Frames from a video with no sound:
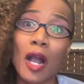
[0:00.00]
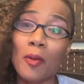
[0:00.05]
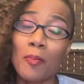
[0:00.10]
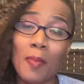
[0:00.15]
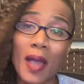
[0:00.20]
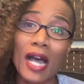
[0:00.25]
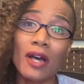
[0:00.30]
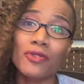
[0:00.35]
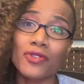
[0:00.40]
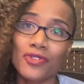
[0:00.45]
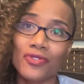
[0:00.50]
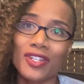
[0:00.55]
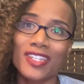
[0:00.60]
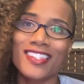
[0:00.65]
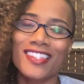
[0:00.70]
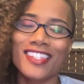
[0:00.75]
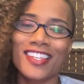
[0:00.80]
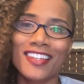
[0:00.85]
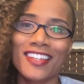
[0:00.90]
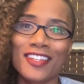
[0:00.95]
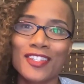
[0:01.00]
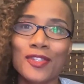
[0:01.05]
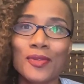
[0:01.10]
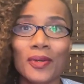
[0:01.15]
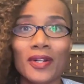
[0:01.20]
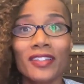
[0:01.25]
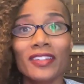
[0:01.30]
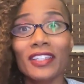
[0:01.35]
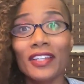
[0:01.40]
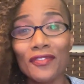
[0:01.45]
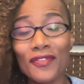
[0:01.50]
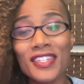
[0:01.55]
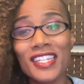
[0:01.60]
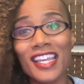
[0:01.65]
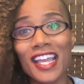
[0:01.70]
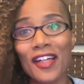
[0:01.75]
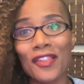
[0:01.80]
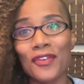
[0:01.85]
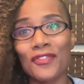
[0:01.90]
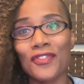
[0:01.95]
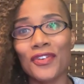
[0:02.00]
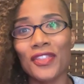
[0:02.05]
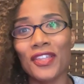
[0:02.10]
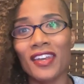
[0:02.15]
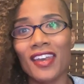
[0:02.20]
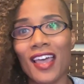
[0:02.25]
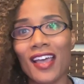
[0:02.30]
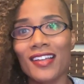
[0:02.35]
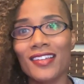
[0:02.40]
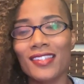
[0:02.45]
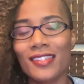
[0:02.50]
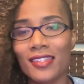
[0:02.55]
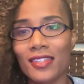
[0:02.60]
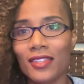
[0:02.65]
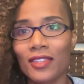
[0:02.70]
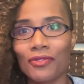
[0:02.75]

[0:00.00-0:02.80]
our boundaries to sort of live together for the next